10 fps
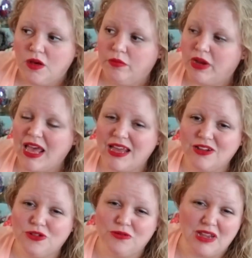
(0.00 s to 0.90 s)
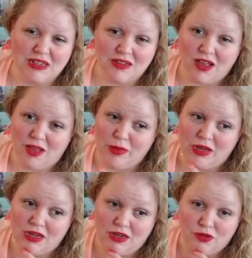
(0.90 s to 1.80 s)
But I had a great time at
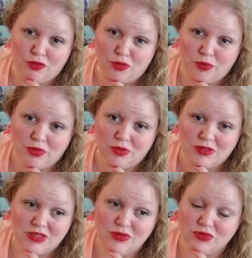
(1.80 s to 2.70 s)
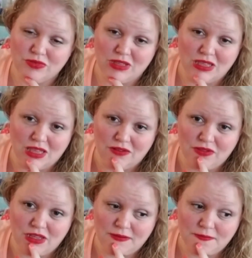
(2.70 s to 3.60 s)
knitting group. It was really
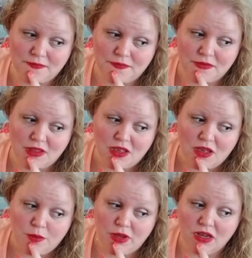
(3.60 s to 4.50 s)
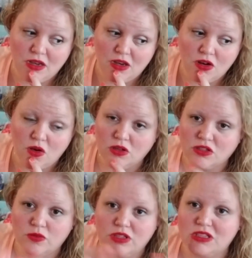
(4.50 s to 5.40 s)
lovely. But, you know,
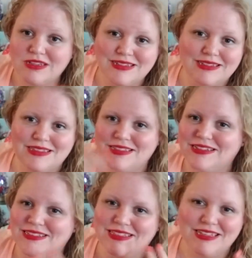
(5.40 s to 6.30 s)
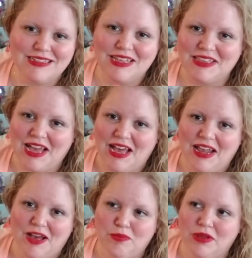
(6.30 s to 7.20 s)
so it just things like that
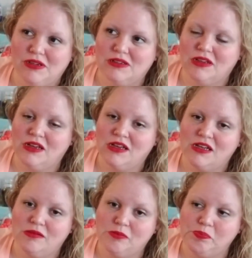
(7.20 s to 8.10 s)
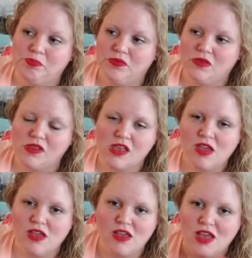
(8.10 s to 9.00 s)
happened.
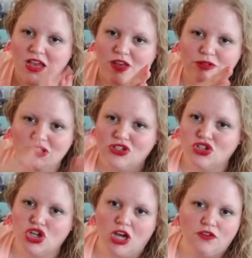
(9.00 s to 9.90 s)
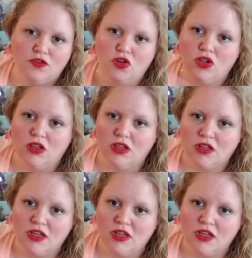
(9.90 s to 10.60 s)
It was just a chock full